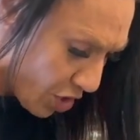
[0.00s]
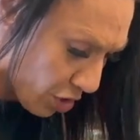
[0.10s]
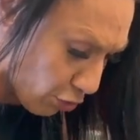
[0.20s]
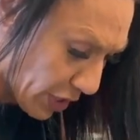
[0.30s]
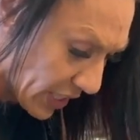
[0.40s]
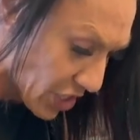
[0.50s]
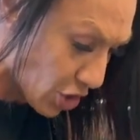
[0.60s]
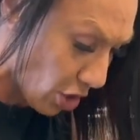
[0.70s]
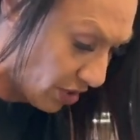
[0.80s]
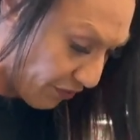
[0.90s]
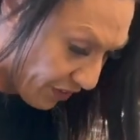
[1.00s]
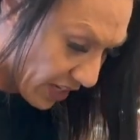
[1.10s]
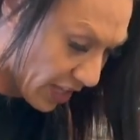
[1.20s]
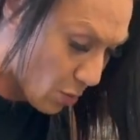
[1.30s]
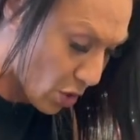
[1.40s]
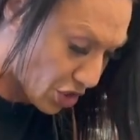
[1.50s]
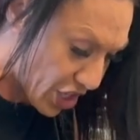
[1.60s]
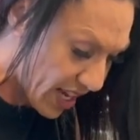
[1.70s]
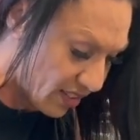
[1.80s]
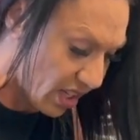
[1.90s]
you'll really start to feel it once you
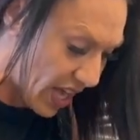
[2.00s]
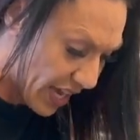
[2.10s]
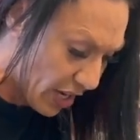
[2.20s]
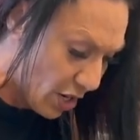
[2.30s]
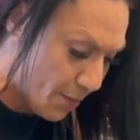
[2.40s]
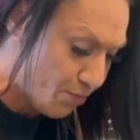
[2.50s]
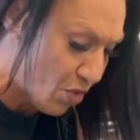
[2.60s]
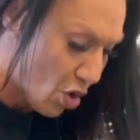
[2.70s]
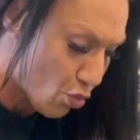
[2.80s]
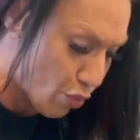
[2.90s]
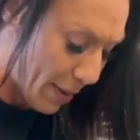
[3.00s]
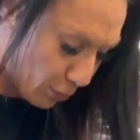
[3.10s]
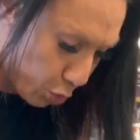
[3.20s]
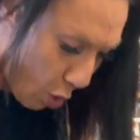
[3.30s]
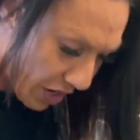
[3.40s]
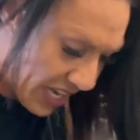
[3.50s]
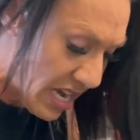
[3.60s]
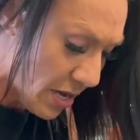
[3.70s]
get to like rep twenty.